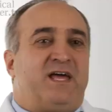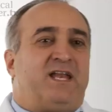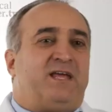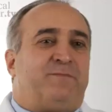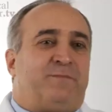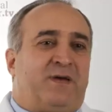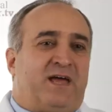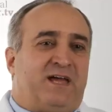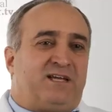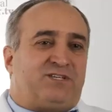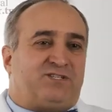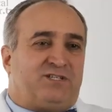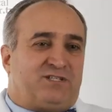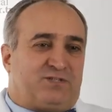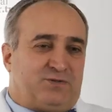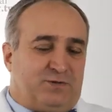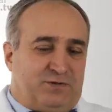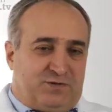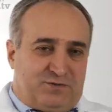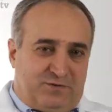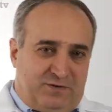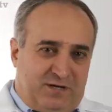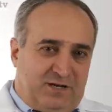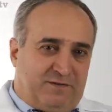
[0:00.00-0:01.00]
Many
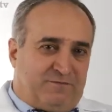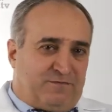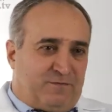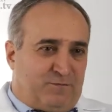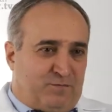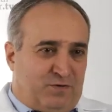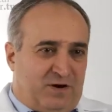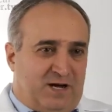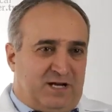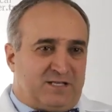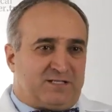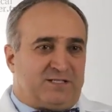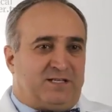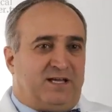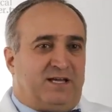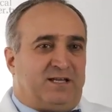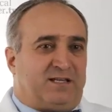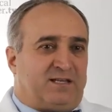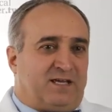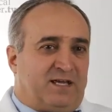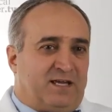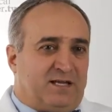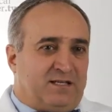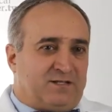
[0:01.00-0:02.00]
patients who are treated for
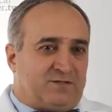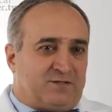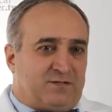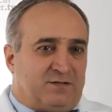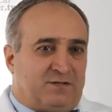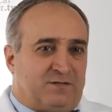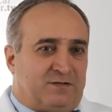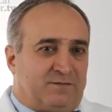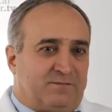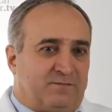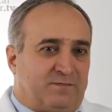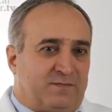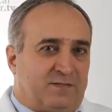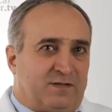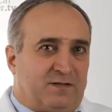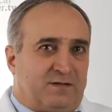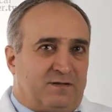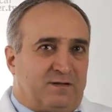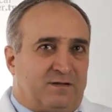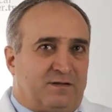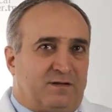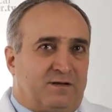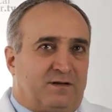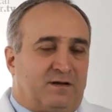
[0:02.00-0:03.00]
prostate cancer
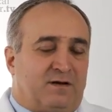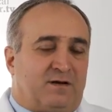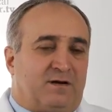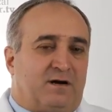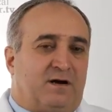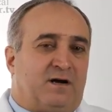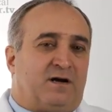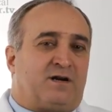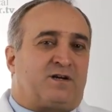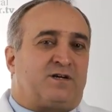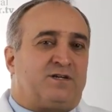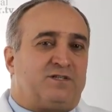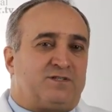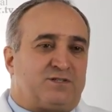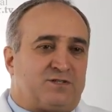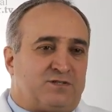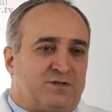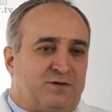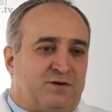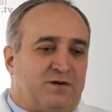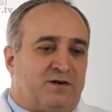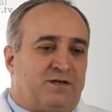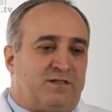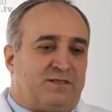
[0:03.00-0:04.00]
are
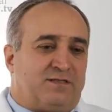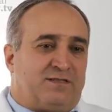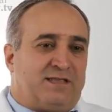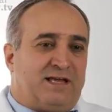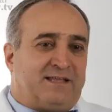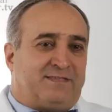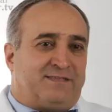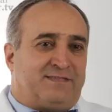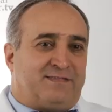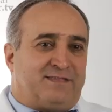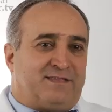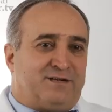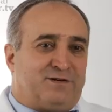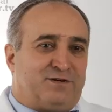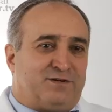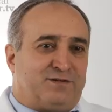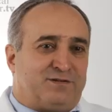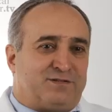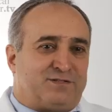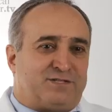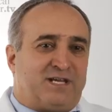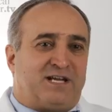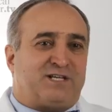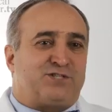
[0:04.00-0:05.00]
concerned that
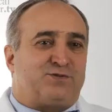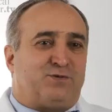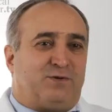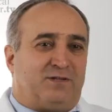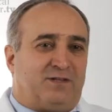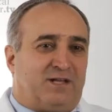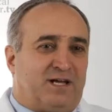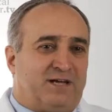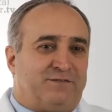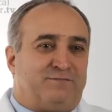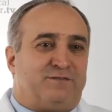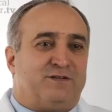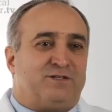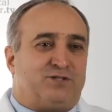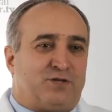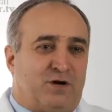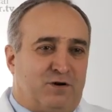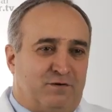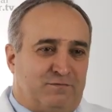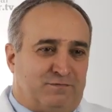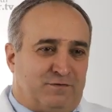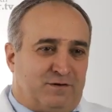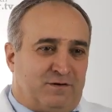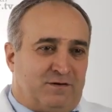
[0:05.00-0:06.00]
their sexual life
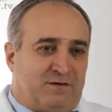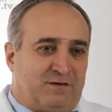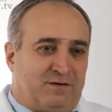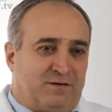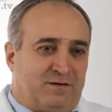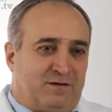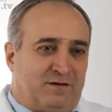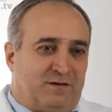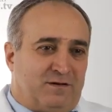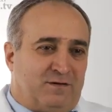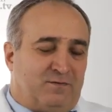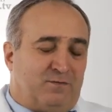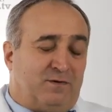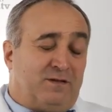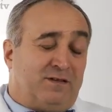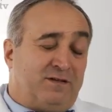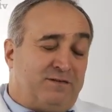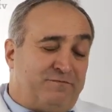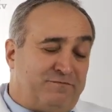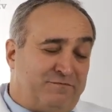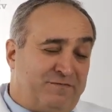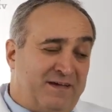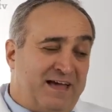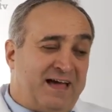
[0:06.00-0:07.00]
is over.
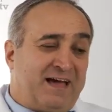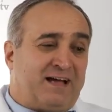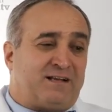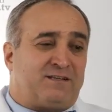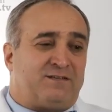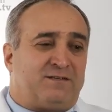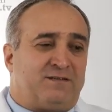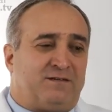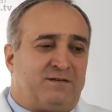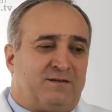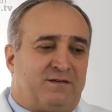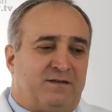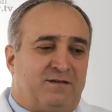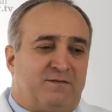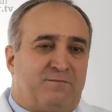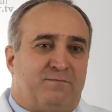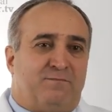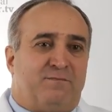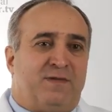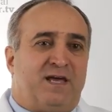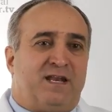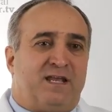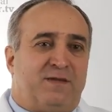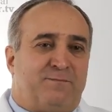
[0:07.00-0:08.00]
Well, in fact,
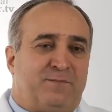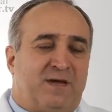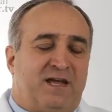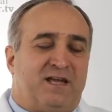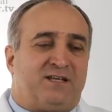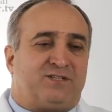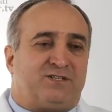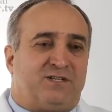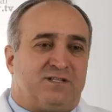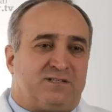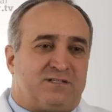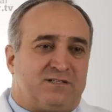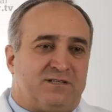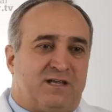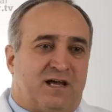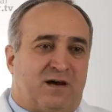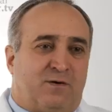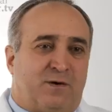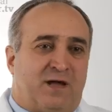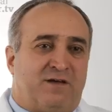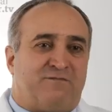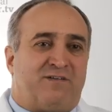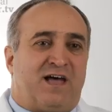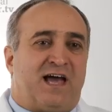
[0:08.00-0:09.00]
many patients
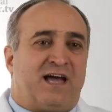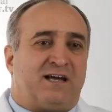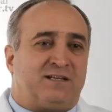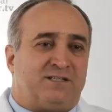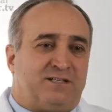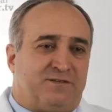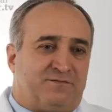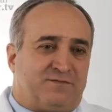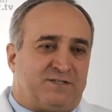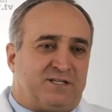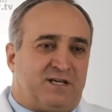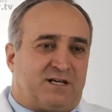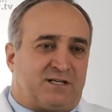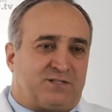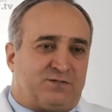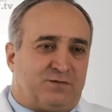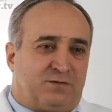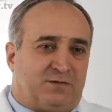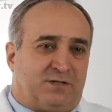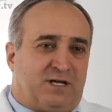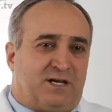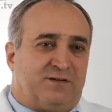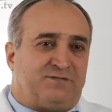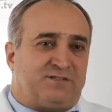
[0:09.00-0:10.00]
now have active
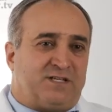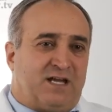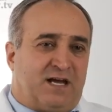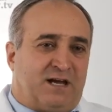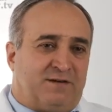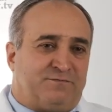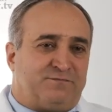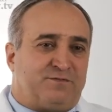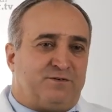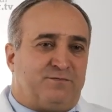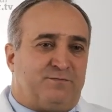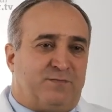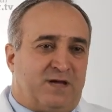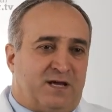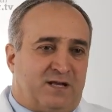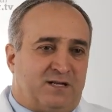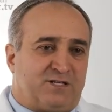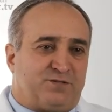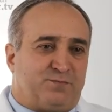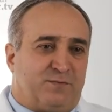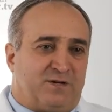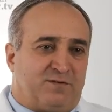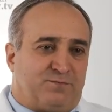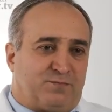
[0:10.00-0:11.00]
sexual lives after
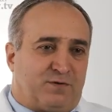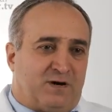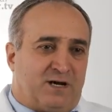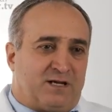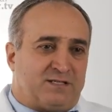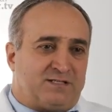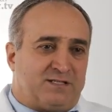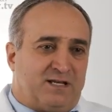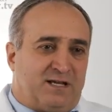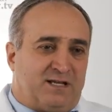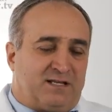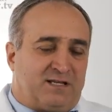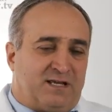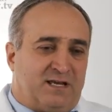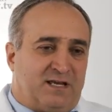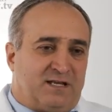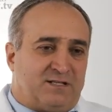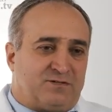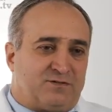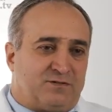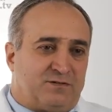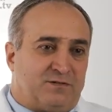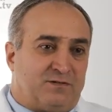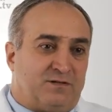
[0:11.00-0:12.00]
management of prostate
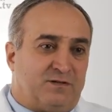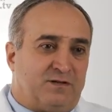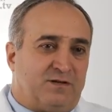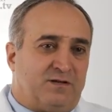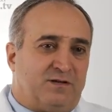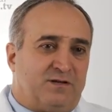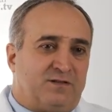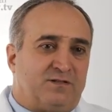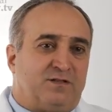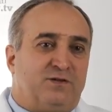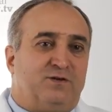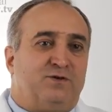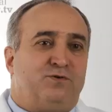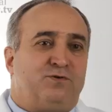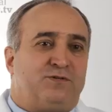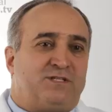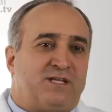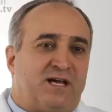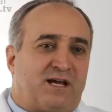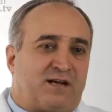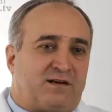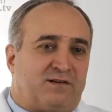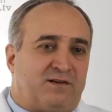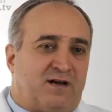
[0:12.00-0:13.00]
cancer. The
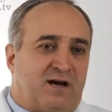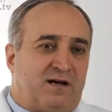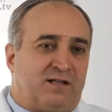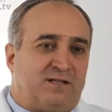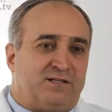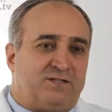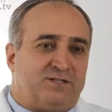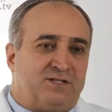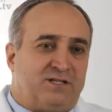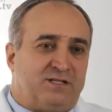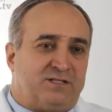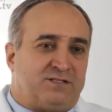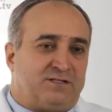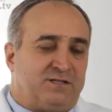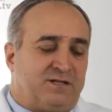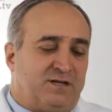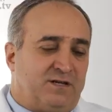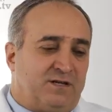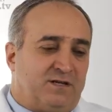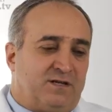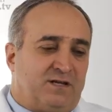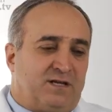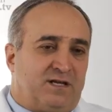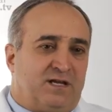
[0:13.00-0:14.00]
new
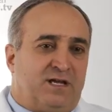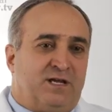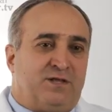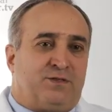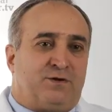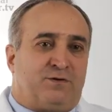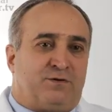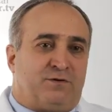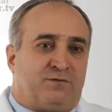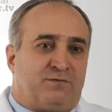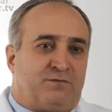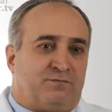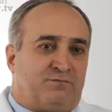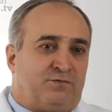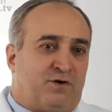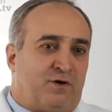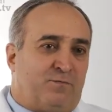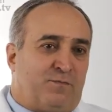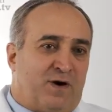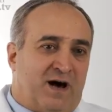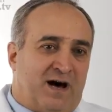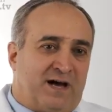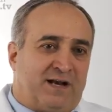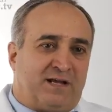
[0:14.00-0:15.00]
technologies, either
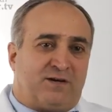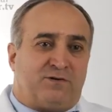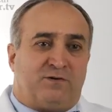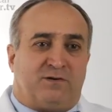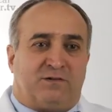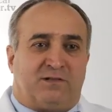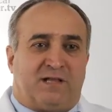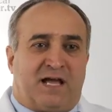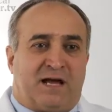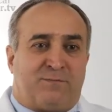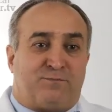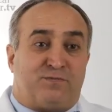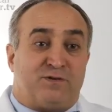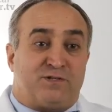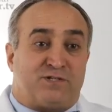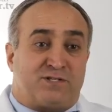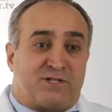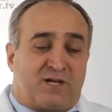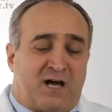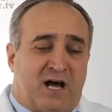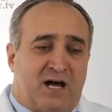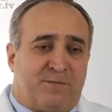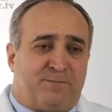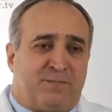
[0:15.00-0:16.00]
robotic or
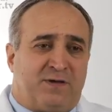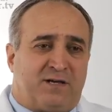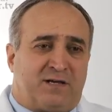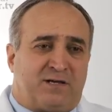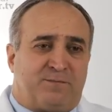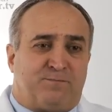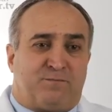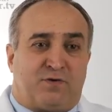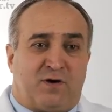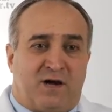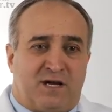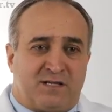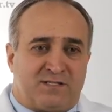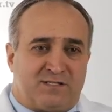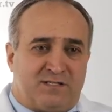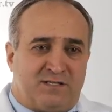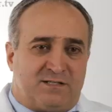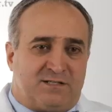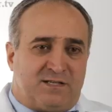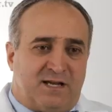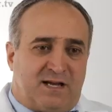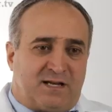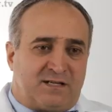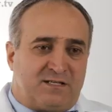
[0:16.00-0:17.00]
laparoscopic
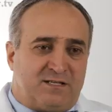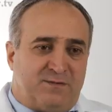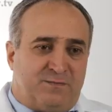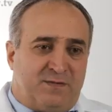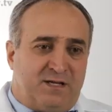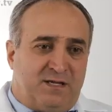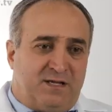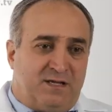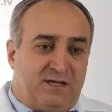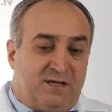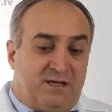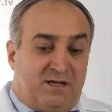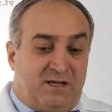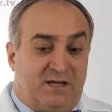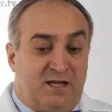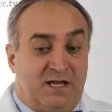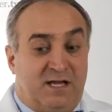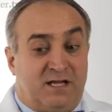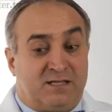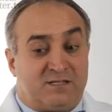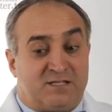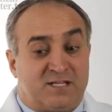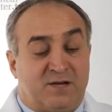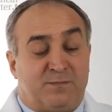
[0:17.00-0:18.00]
prostatectomy,
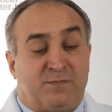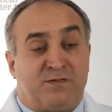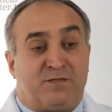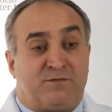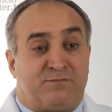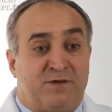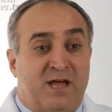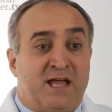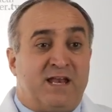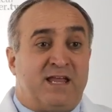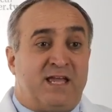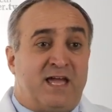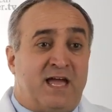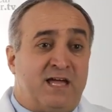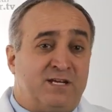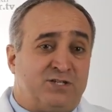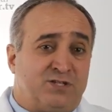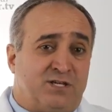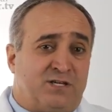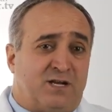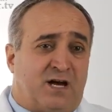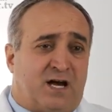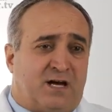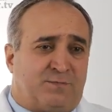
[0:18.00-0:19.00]
and some of the
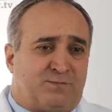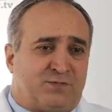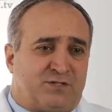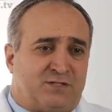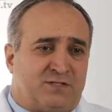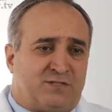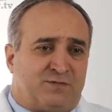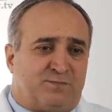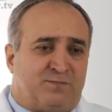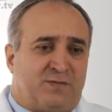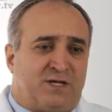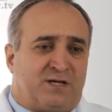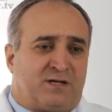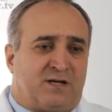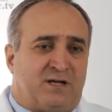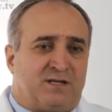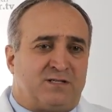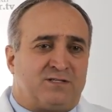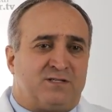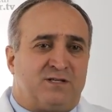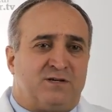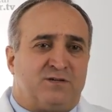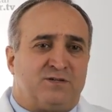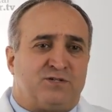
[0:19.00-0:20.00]
radiation options,
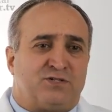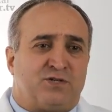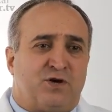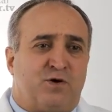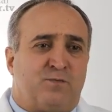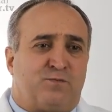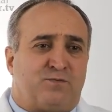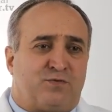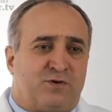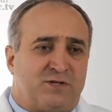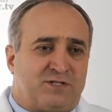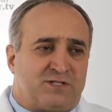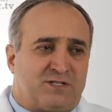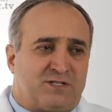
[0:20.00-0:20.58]
because they're so